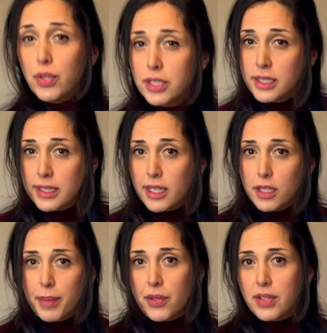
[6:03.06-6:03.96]
into detail
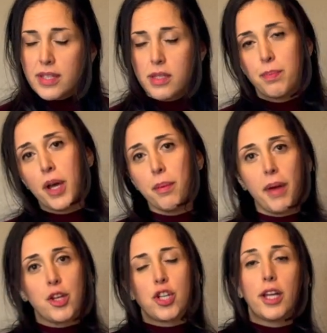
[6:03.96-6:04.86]
about this, but
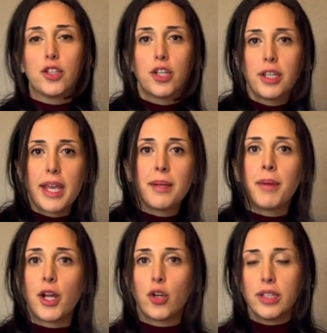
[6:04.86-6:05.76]
my childhood and
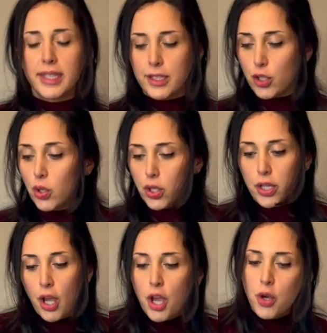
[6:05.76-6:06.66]
my early
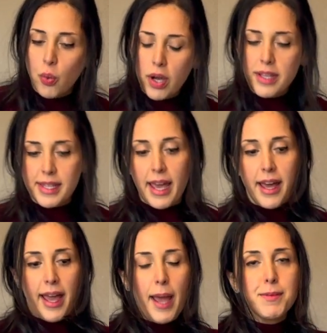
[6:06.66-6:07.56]
adulthood was
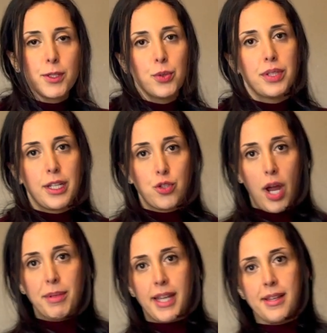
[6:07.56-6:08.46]
absolutely
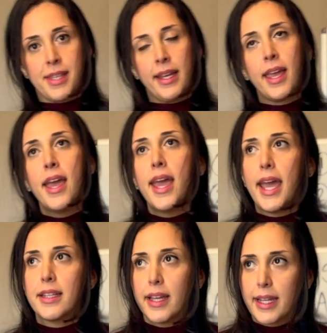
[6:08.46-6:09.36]
traumatizing.
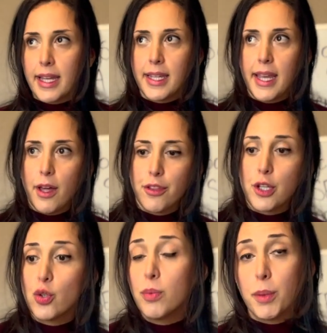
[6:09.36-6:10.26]
And like any healthy,
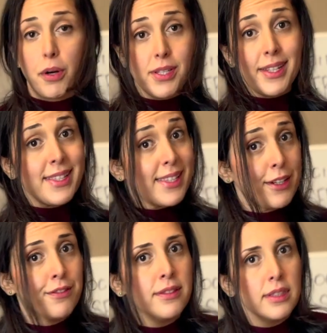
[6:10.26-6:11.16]
normal person, instead
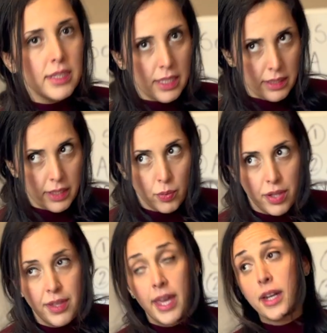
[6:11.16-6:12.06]
of dealing
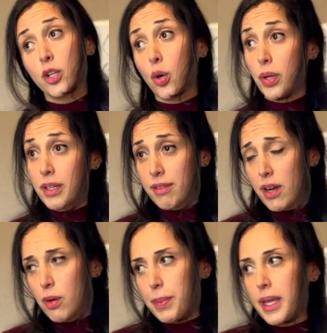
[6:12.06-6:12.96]
with it and going to
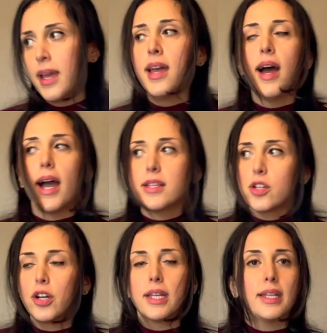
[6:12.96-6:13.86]
therapy, I
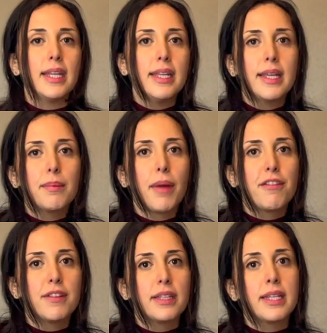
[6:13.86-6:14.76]
started eating my
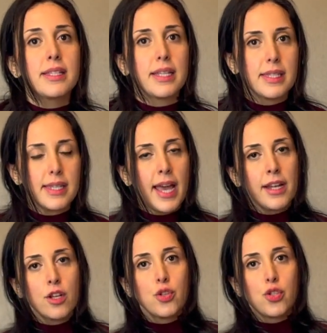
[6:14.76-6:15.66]
feelings
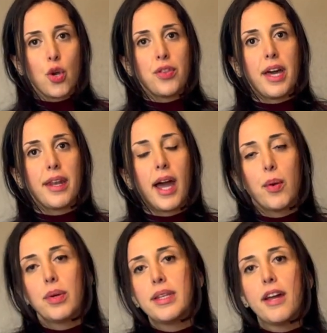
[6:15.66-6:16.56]
instead so that I
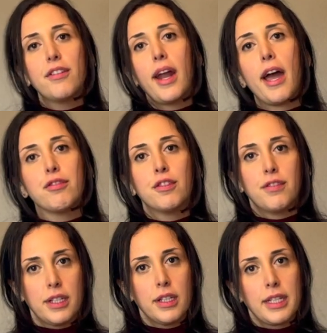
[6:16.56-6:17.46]
would never have to
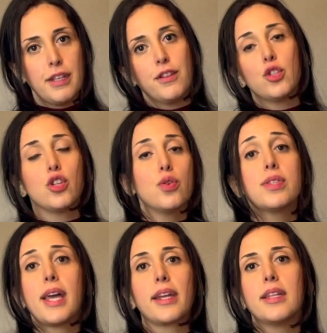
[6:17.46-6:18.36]
feel even 2
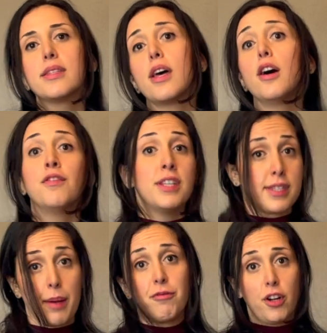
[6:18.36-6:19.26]
seconds of
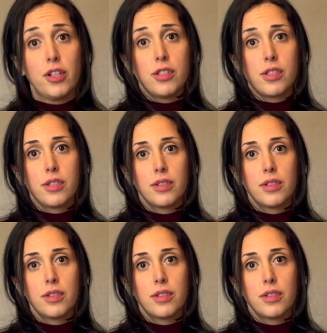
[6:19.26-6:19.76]
discomfort.